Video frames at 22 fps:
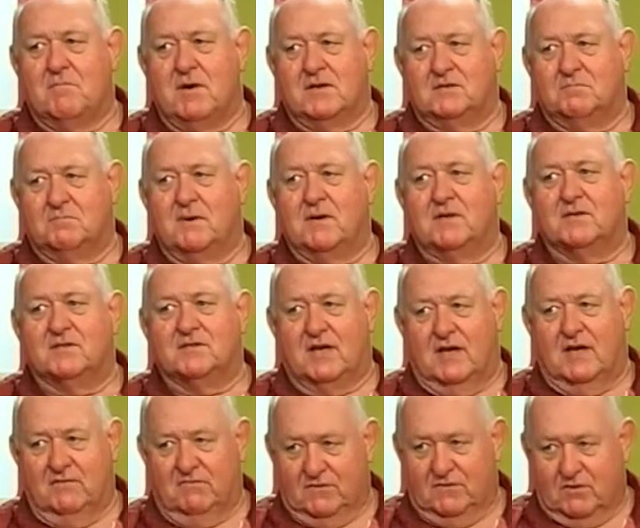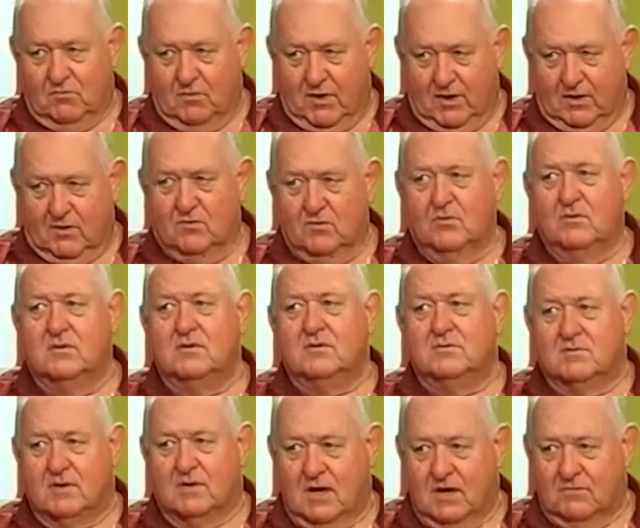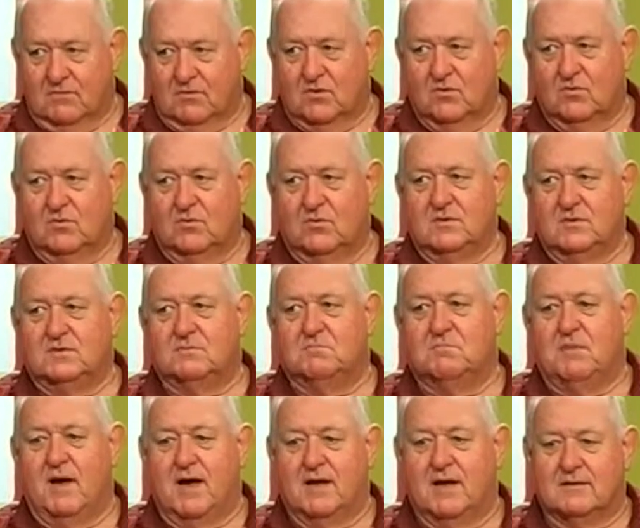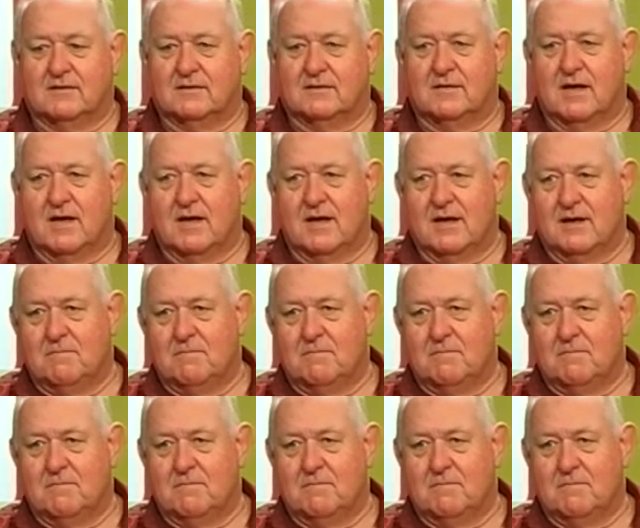much better safety record, of course, but